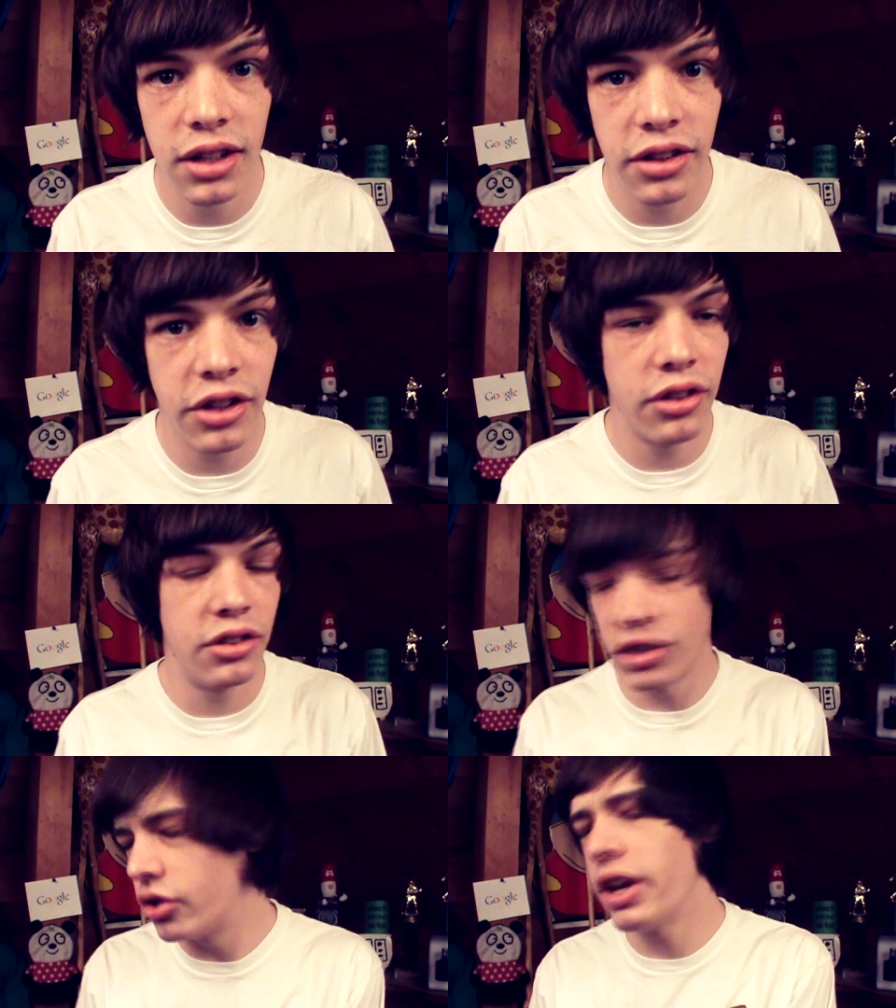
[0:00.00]
they're
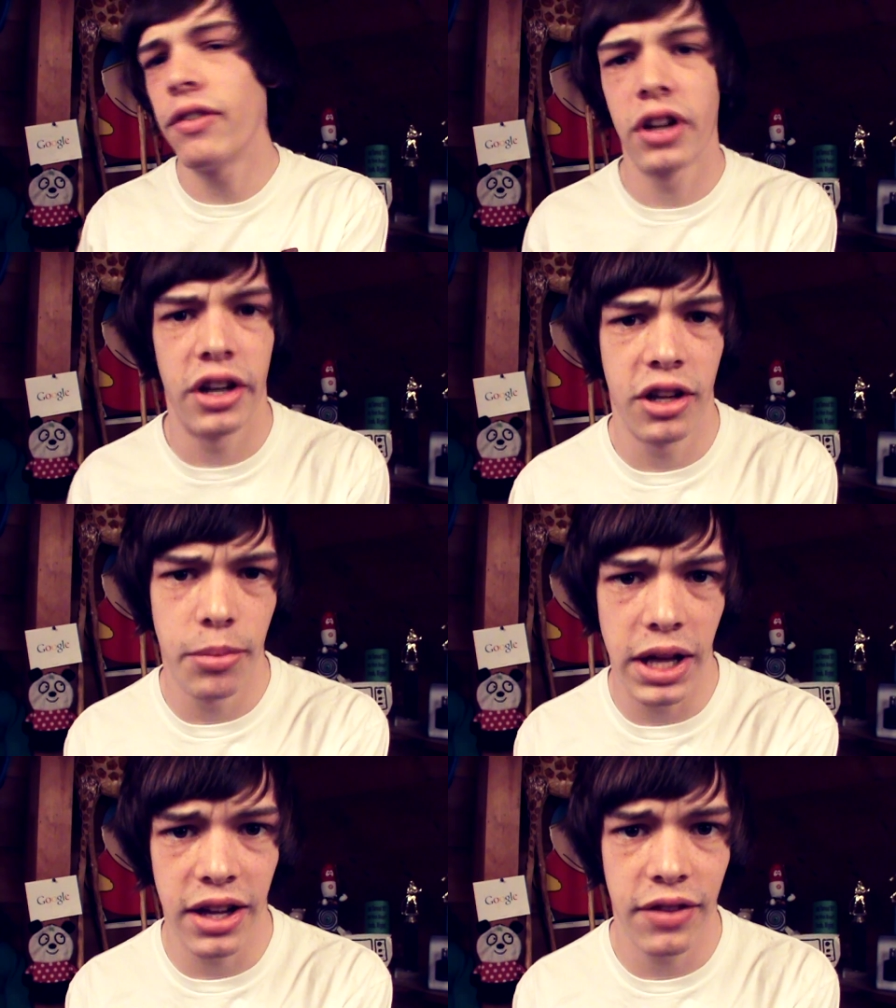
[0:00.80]
they're never gonna come
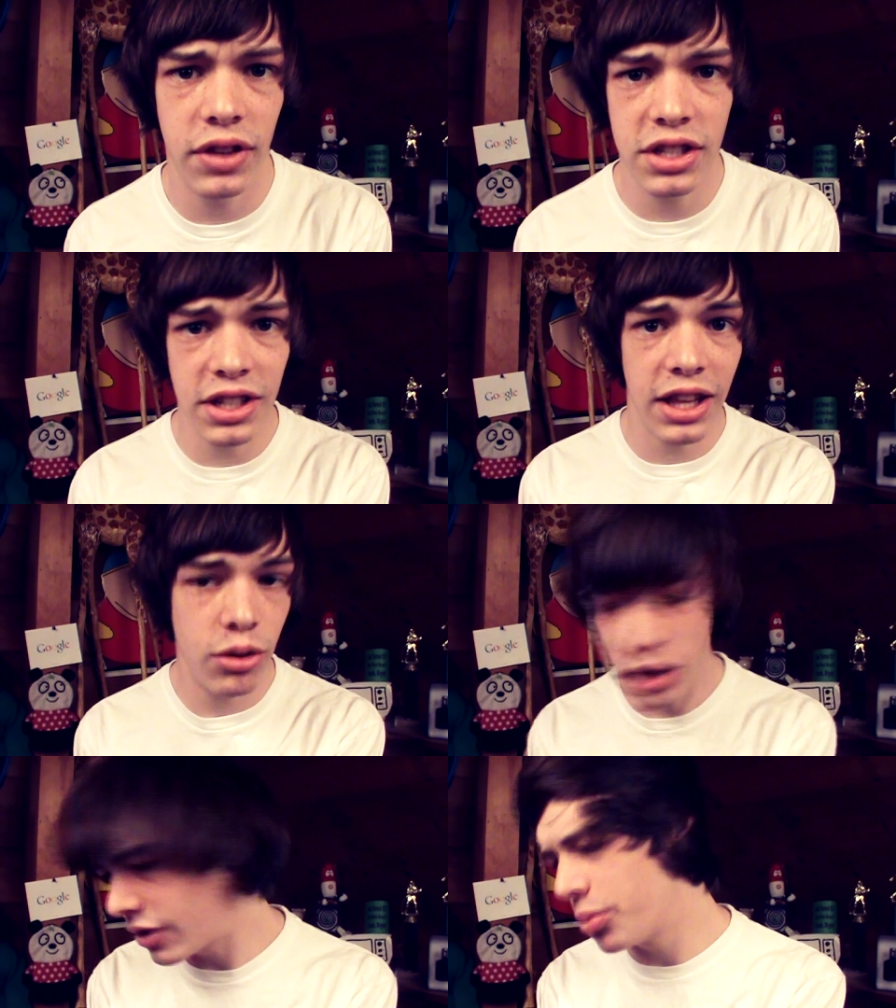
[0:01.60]
back. If they see that
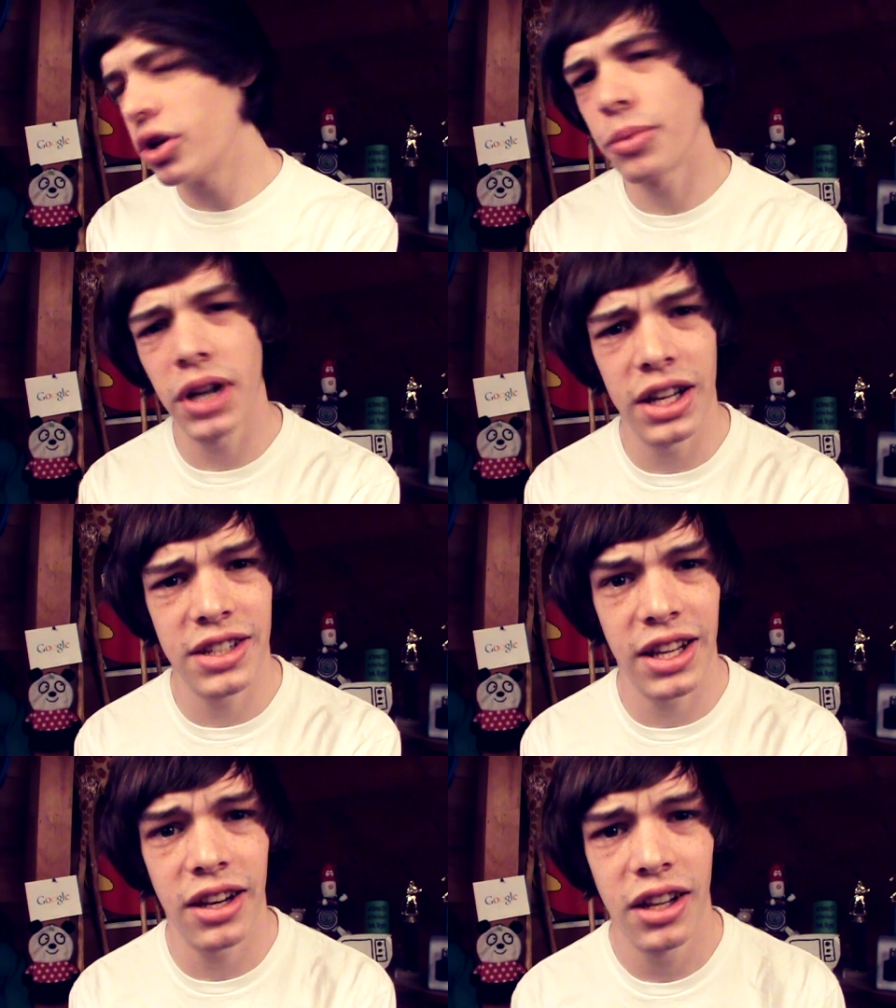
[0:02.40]
you never put up
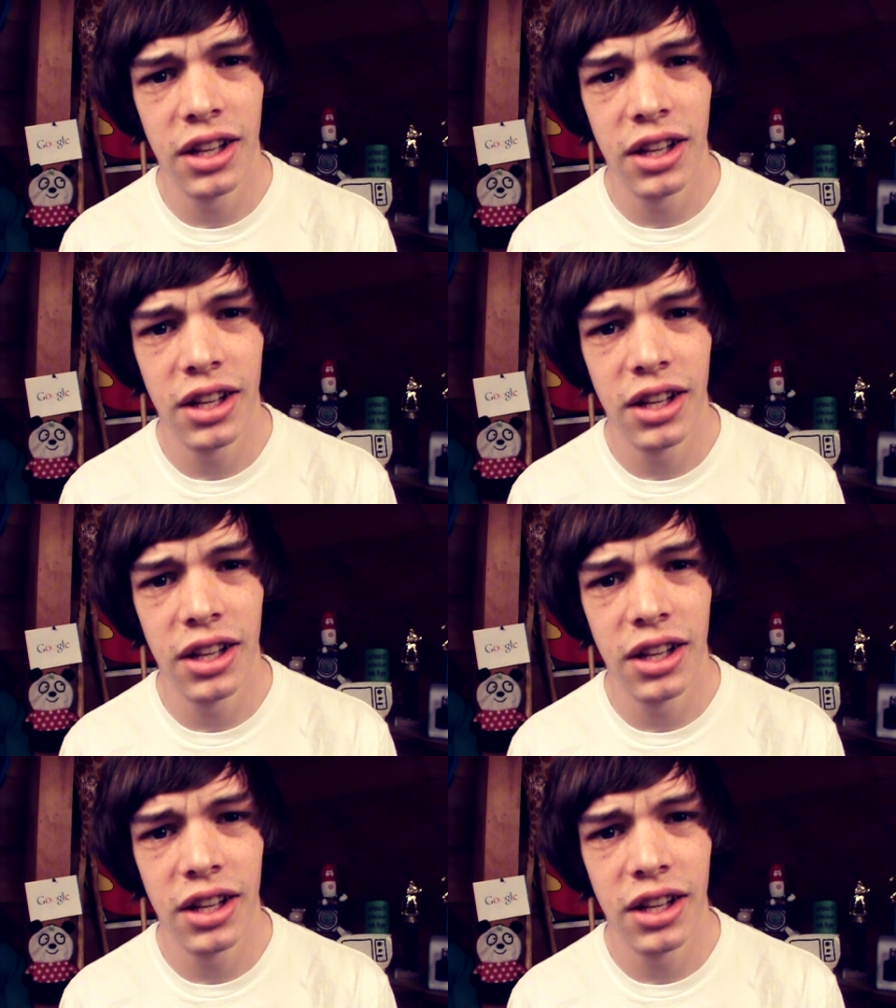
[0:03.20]
content,